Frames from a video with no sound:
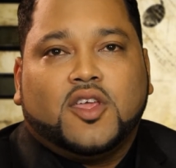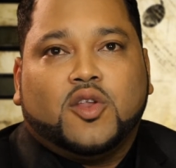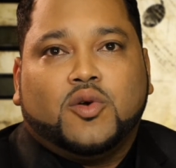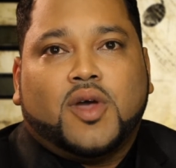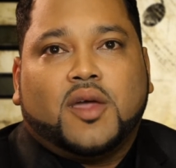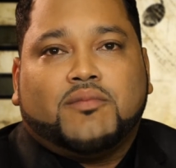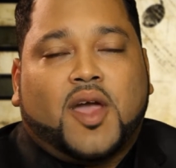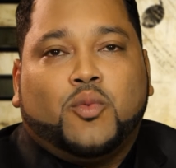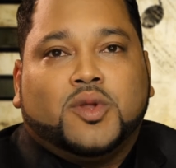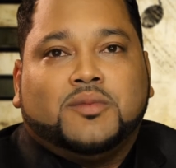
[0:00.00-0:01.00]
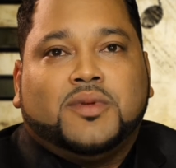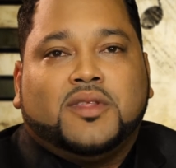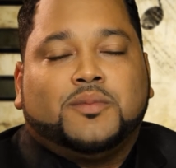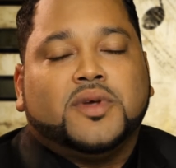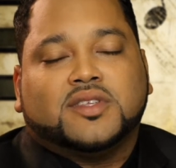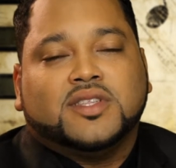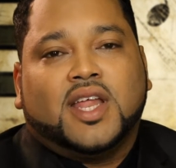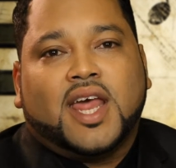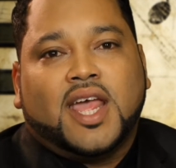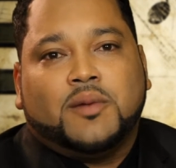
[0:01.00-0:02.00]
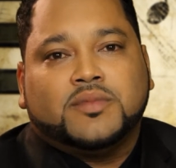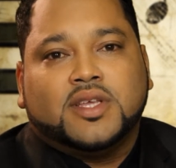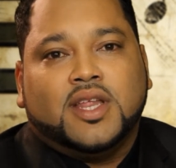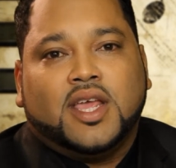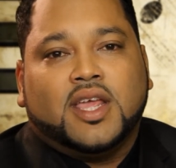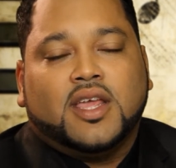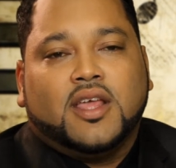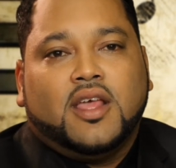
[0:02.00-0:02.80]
you know, I wouldn't be the person that I am today.